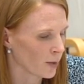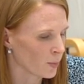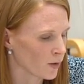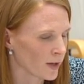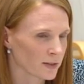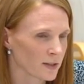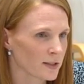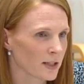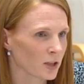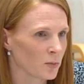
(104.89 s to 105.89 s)
both access to
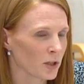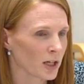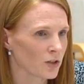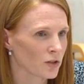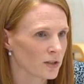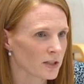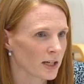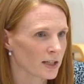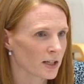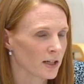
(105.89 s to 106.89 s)
telecommunications
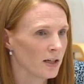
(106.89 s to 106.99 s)
data.